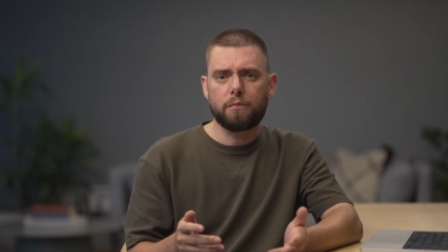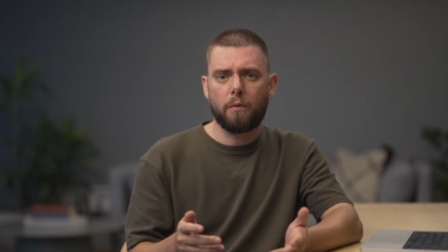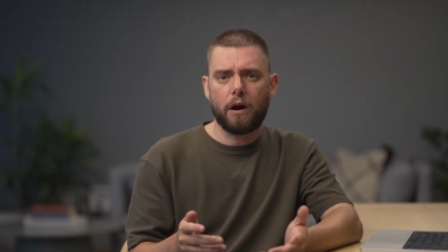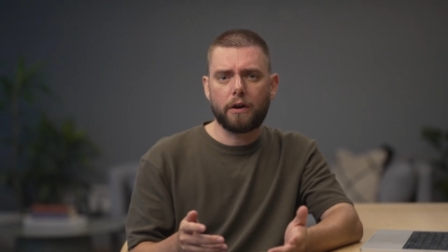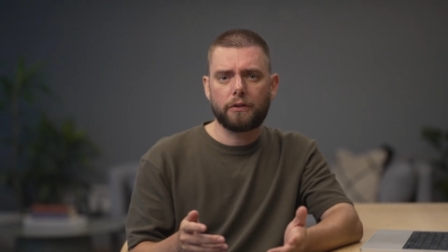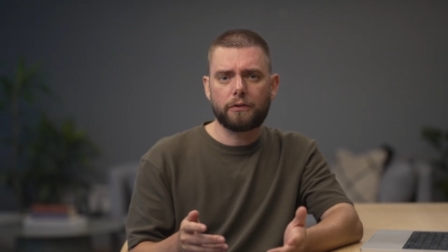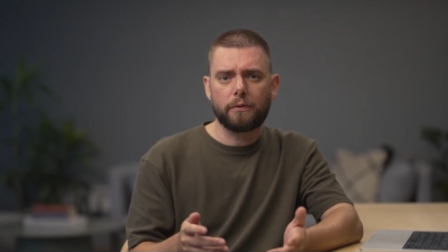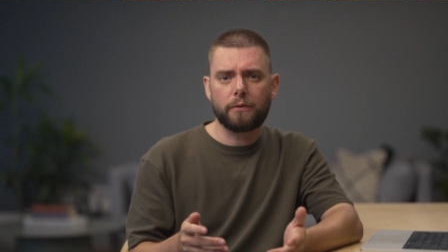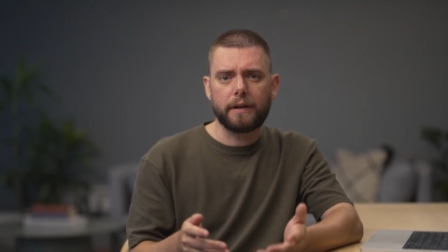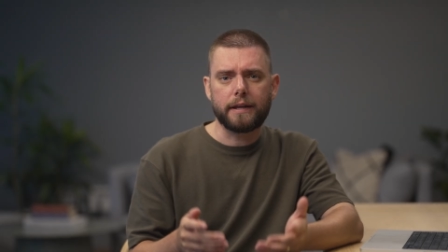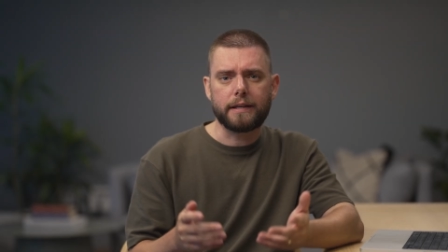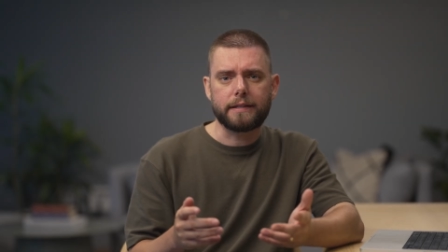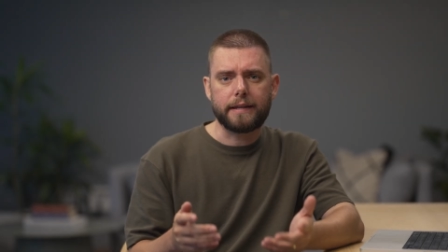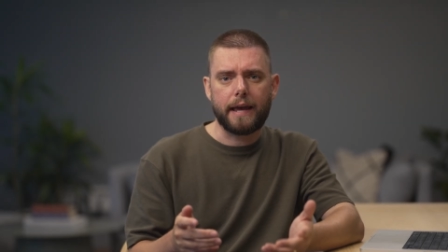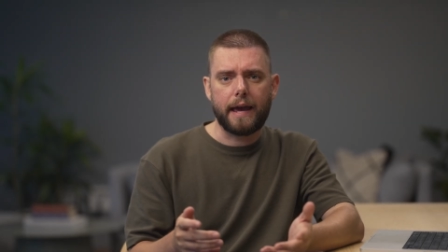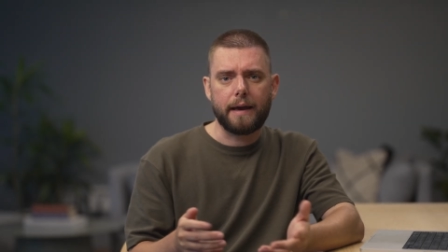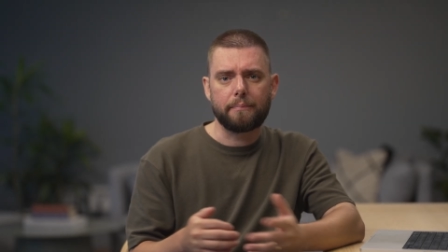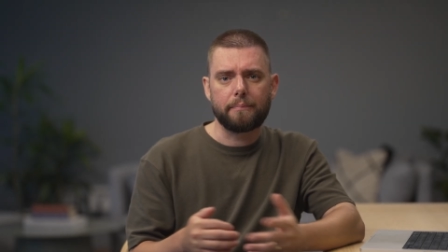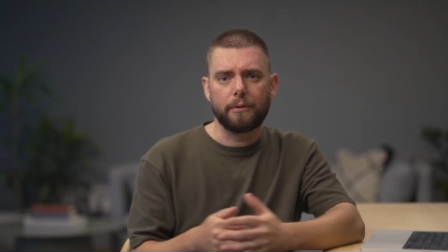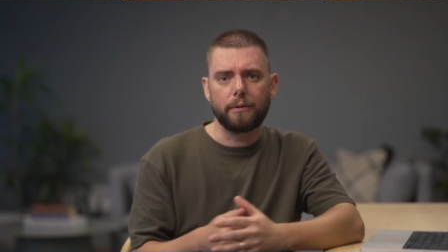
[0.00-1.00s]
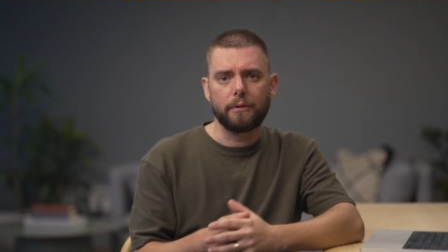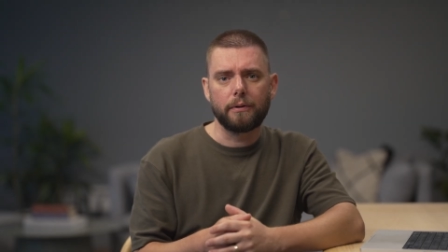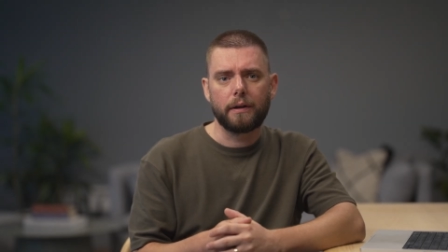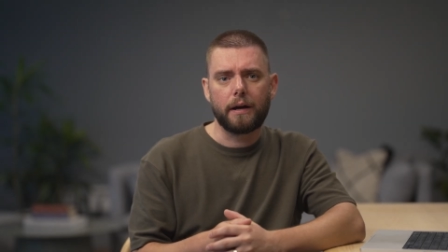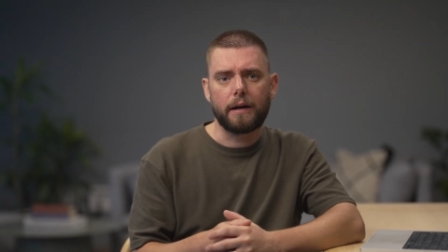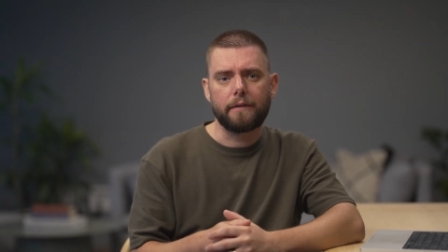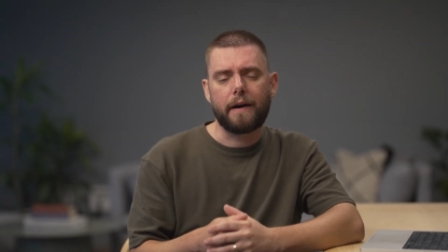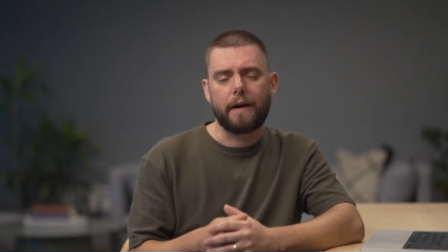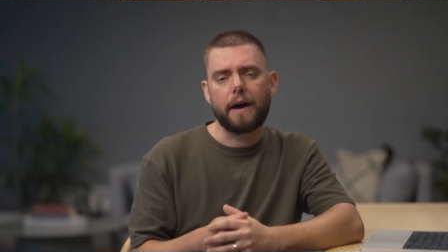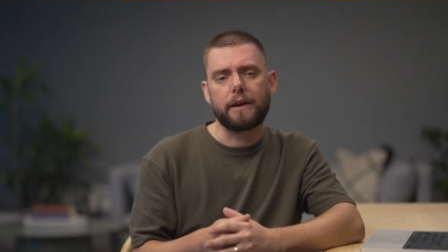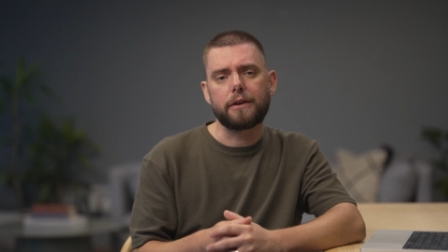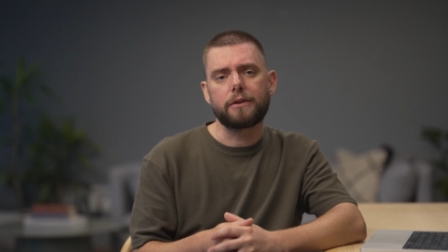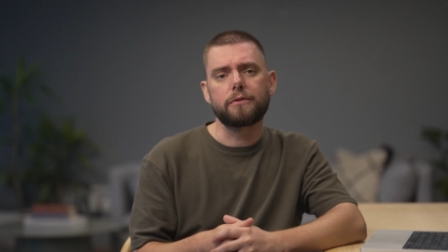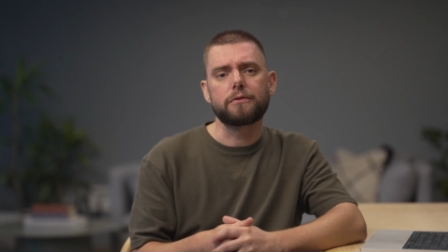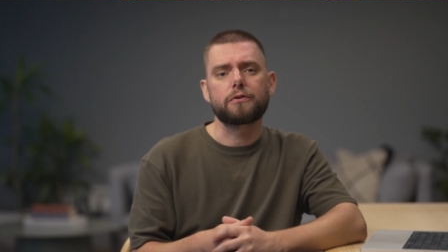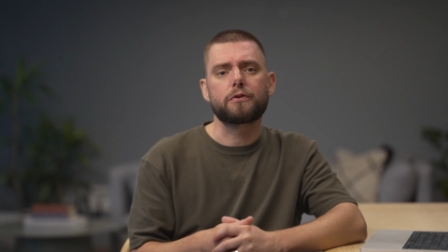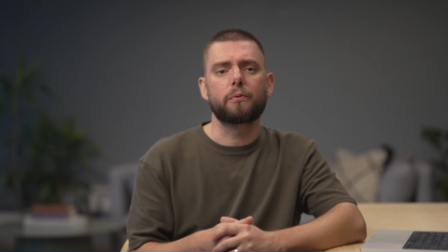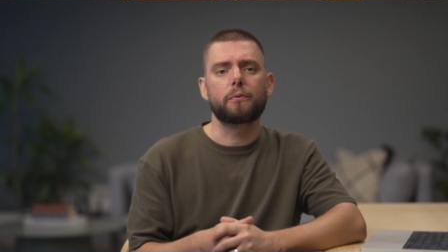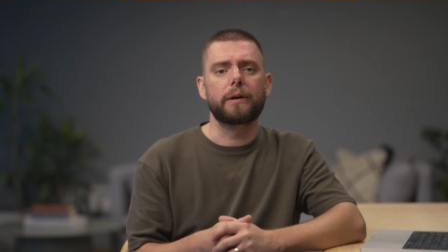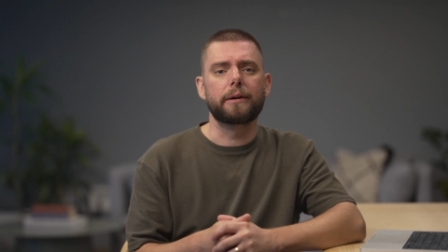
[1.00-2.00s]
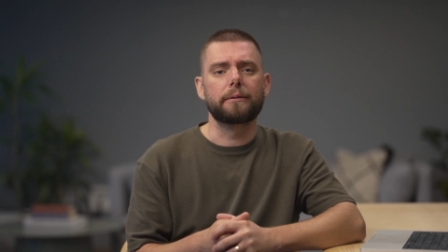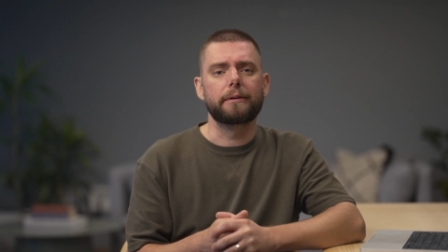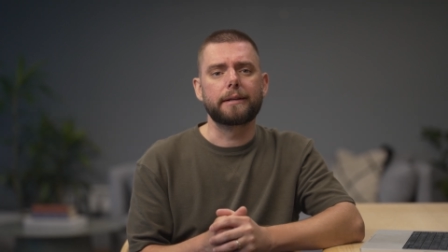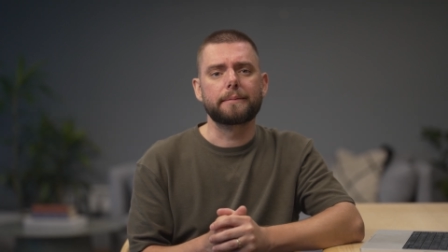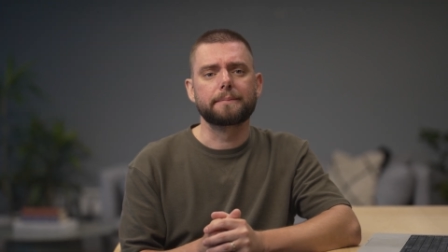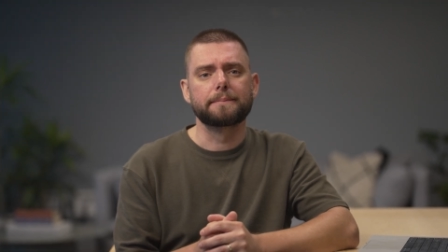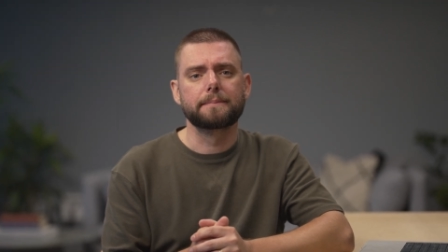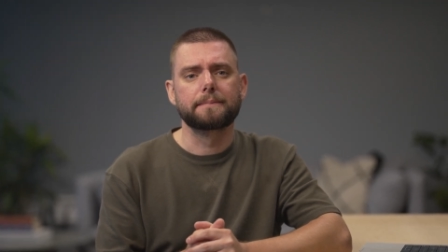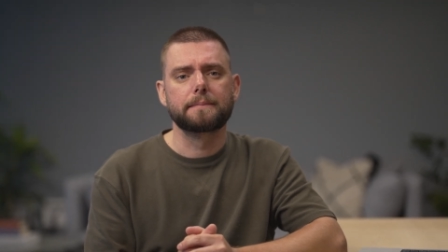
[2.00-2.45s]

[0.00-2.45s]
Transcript: walk through an example of how to use query.